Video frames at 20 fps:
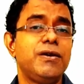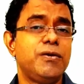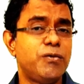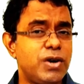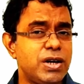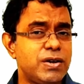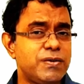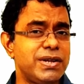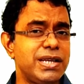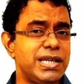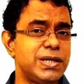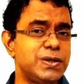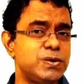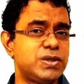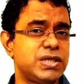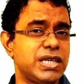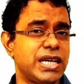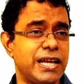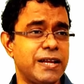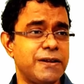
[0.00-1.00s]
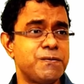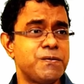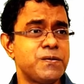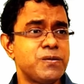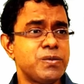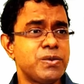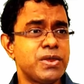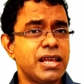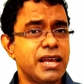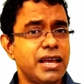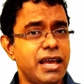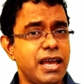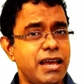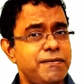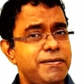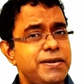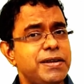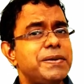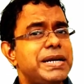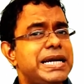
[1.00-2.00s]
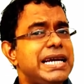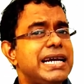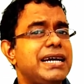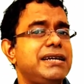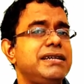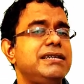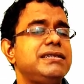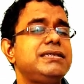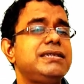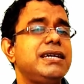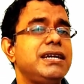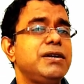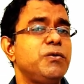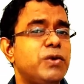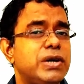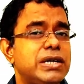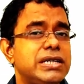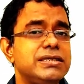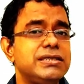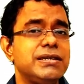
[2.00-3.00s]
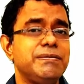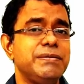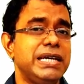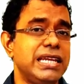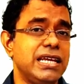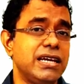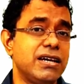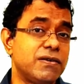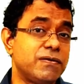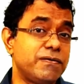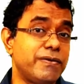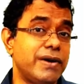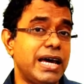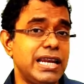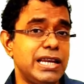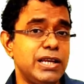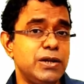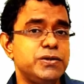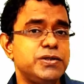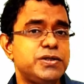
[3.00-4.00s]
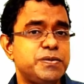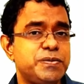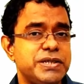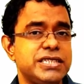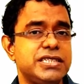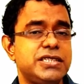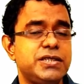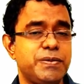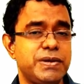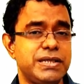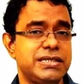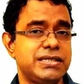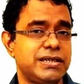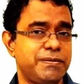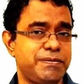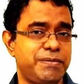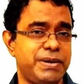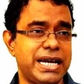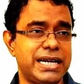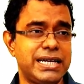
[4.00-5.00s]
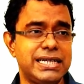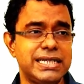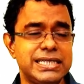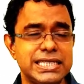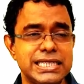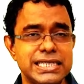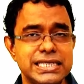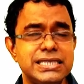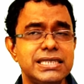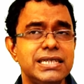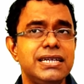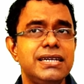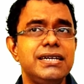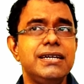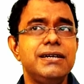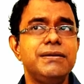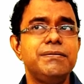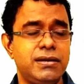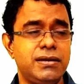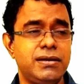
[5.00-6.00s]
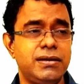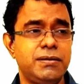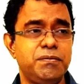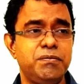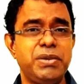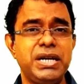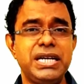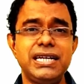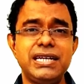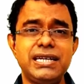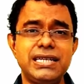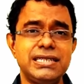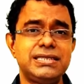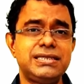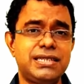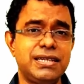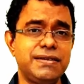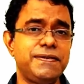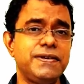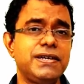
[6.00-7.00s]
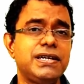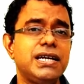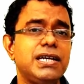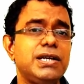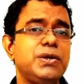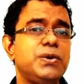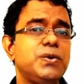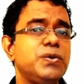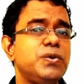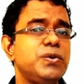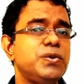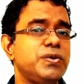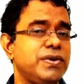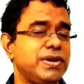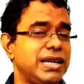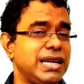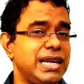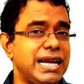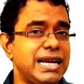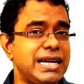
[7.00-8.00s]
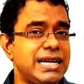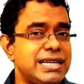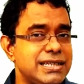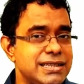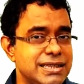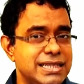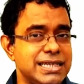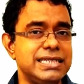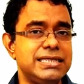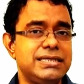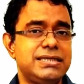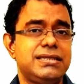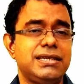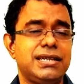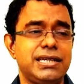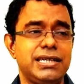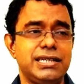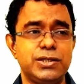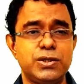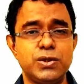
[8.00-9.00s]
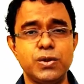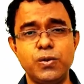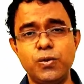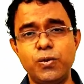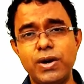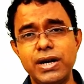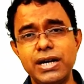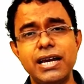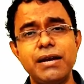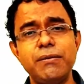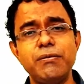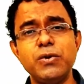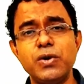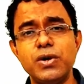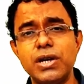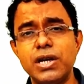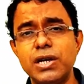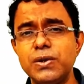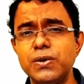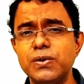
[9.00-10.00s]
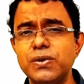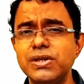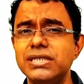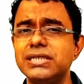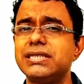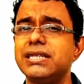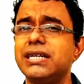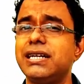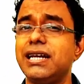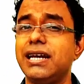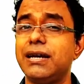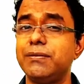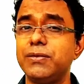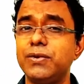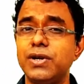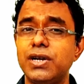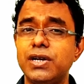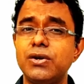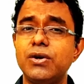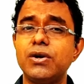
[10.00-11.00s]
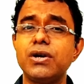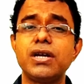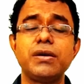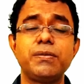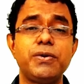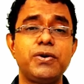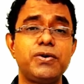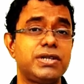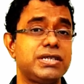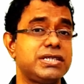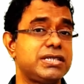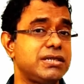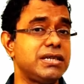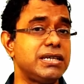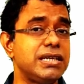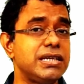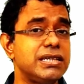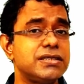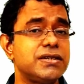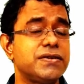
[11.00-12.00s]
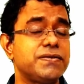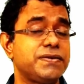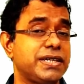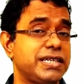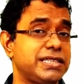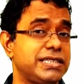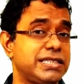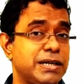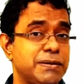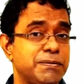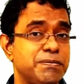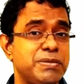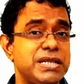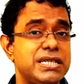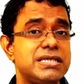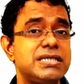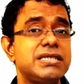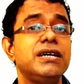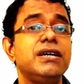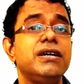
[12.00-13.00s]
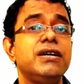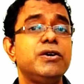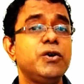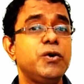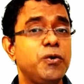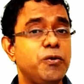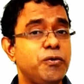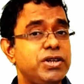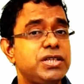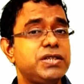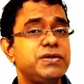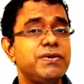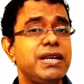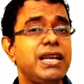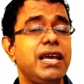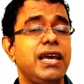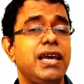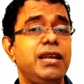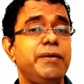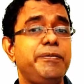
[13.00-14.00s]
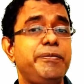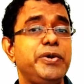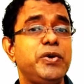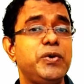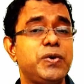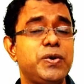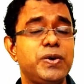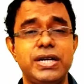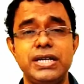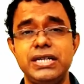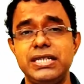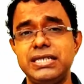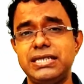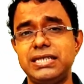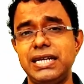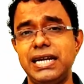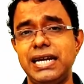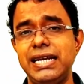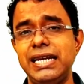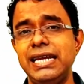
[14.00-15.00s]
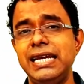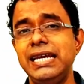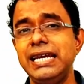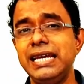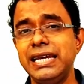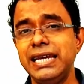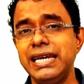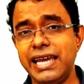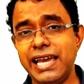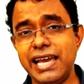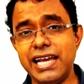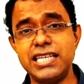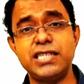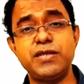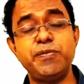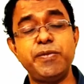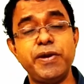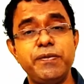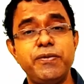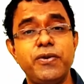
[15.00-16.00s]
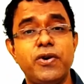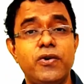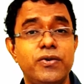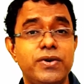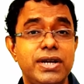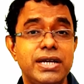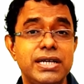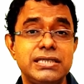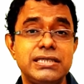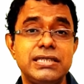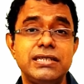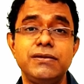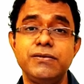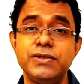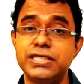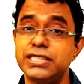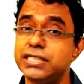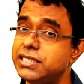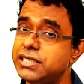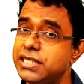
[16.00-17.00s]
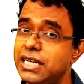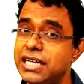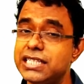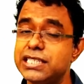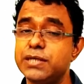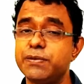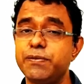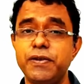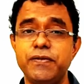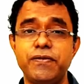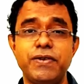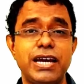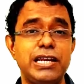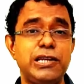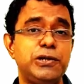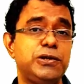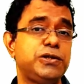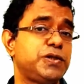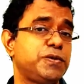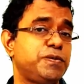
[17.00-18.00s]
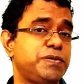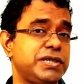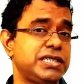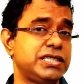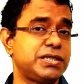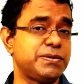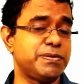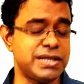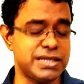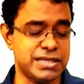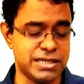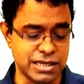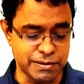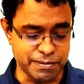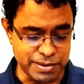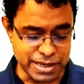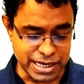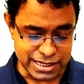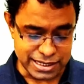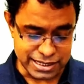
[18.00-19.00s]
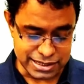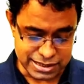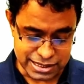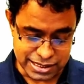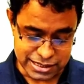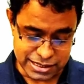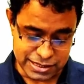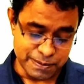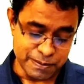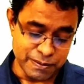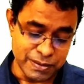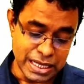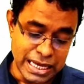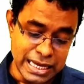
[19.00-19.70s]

what will you say? Everybody understands what is the meaning of values, principles and practices, but it is difficult to relate these three. So what I'm going to do is that I'm going to talk about a series of examples which will help you to understand XP foundation, which is XP values, principles and practices.